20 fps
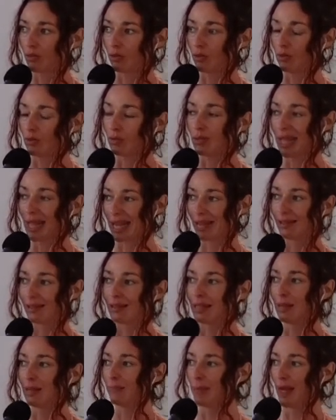to take a
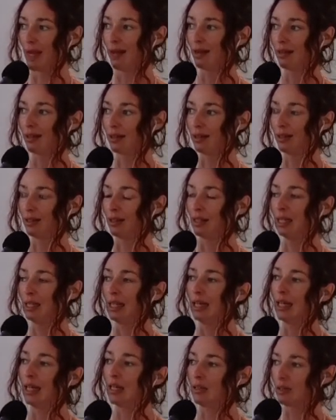step back
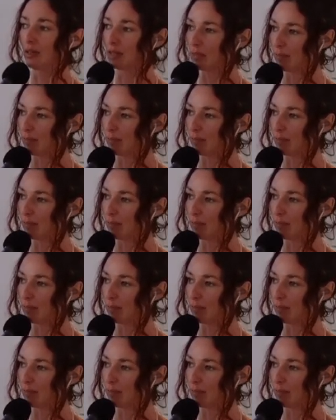and just